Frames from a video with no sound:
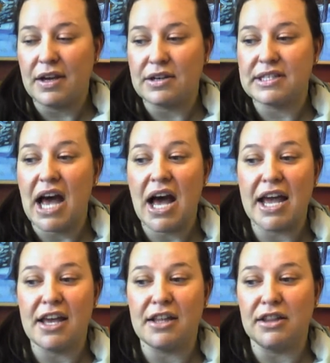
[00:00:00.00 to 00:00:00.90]
There's
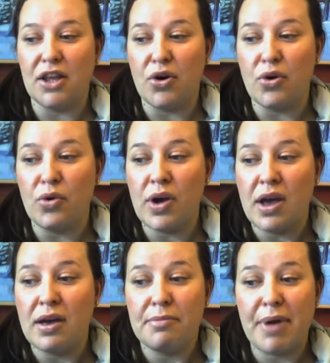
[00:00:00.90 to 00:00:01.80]
high and
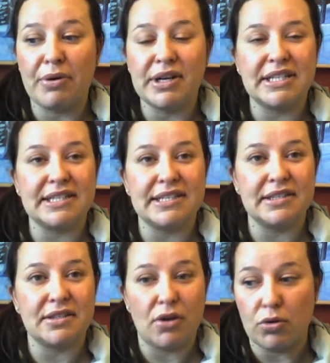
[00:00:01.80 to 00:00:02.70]
low power
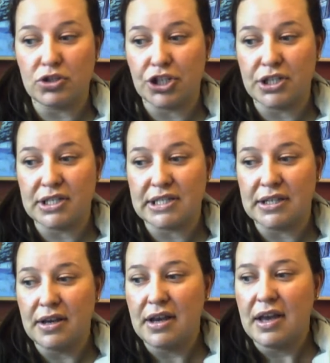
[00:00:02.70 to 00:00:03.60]
distance
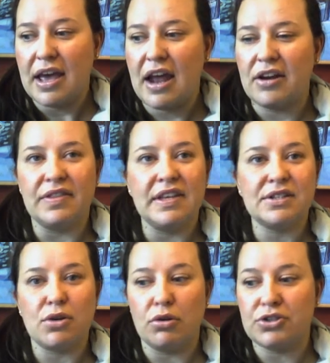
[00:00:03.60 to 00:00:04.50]
cultures, and in
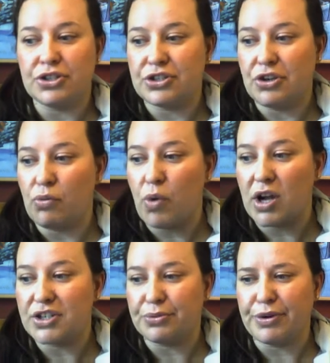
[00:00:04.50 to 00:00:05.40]
these cultures, you'll
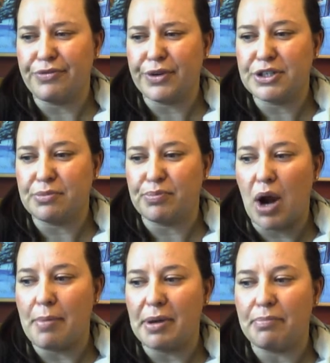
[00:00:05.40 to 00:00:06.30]
want to refer to
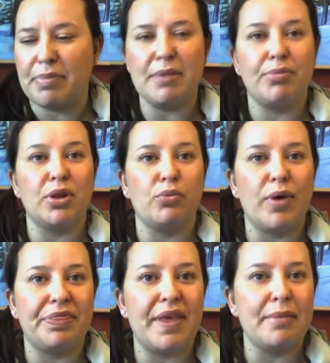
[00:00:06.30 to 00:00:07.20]
prominent people and
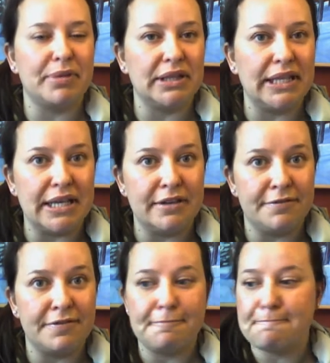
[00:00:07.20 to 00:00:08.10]
what they
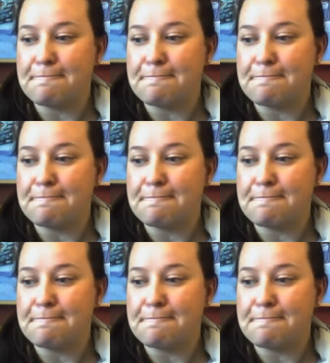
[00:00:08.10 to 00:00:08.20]
believe.